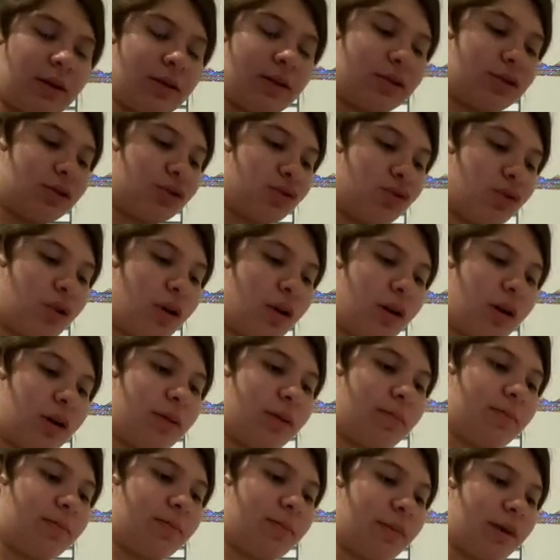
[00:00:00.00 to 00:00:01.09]
straw
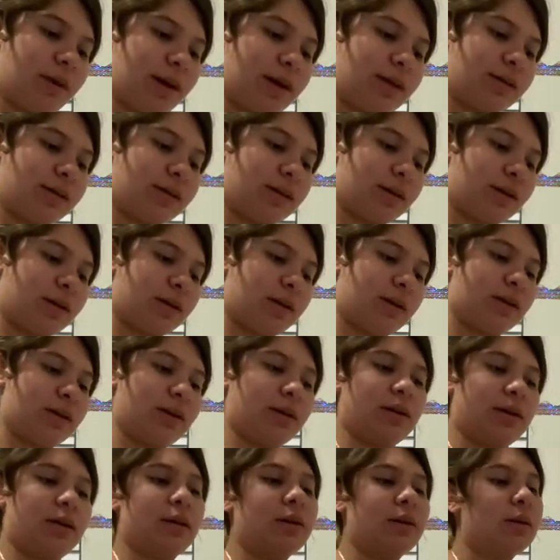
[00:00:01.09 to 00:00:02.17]
as a
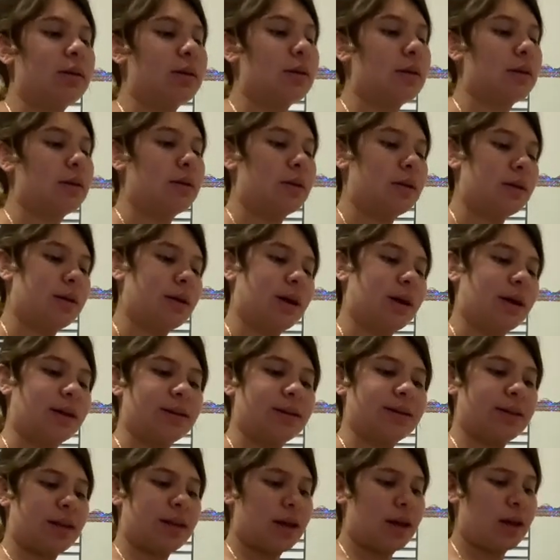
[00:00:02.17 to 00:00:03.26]

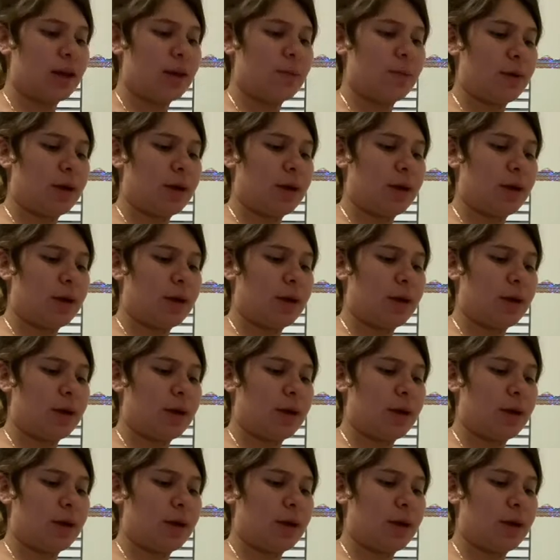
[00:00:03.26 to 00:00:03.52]
stem,